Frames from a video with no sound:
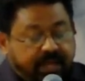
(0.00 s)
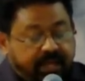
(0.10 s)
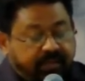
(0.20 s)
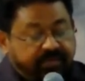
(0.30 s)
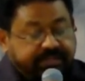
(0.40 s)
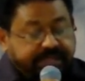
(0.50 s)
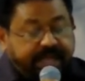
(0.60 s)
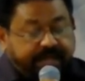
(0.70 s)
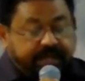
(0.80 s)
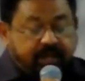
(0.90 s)
We see
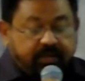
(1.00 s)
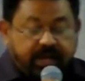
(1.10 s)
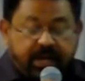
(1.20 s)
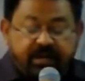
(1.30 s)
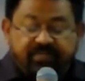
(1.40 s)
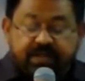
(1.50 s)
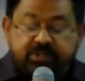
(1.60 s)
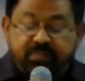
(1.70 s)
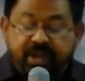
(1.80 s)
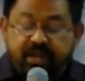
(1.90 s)
that in the, on the
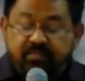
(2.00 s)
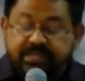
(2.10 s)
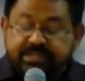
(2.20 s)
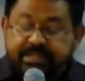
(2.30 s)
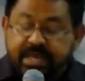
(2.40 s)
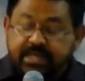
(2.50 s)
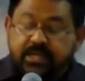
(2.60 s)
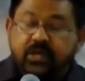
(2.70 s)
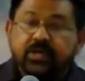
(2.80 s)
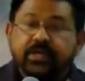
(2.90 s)
first pillar, we see that
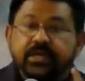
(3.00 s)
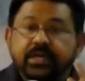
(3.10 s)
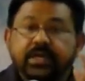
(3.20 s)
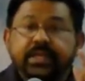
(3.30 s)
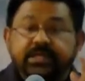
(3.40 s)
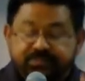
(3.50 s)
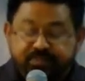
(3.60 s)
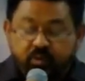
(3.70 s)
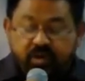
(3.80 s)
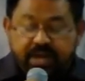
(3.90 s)
in a, it is
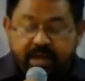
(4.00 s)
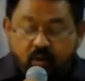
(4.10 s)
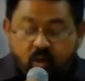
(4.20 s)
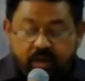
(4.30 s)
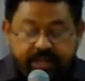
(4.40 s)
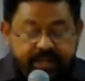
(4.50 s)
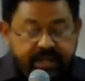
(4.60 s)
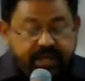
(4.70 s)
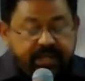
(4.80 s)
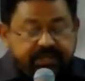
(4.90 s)
pure and holy.
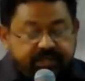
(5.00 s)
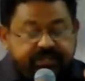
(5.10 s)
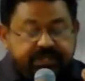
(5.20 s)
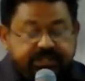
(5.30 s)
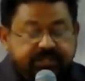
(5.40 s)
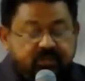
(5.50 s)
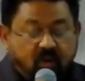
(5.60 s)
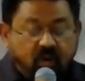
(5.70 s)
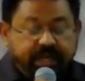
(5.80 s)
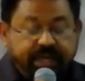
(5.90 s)
Jesus is
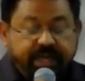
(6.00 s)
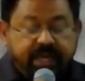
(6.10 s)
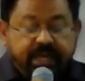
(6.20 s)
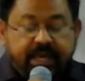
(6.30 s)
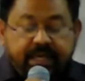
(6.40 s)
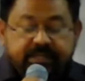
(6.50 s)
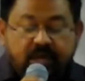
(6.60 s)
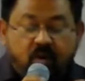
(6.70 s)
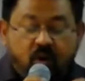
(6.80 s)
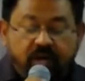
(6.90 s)
holy. He is
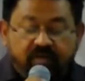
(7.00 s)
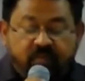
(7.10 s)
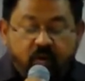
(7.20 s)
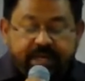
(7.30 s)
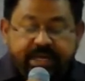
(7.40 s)
a holy of holy.